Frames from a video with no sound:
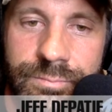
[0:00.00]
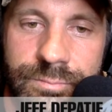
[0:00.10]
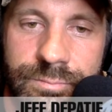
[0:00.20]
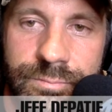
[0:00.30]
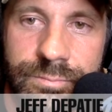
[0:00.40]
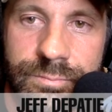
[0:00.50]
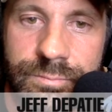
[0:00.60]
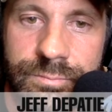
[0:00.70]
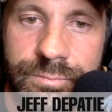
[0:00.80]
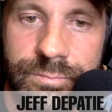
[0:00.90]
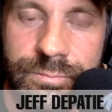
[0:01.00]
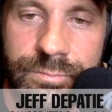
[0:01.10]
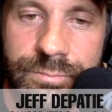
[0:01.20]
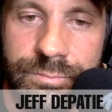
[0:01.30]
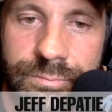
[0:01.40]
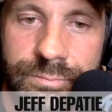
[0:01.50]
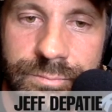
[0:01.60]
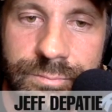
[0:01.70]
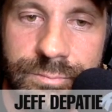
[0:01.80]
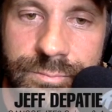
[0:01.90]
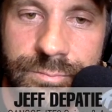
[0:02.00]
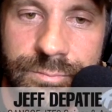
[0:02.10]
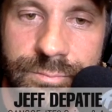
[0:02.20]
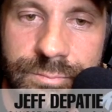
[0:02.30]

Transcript: anybody listening that can help make some change,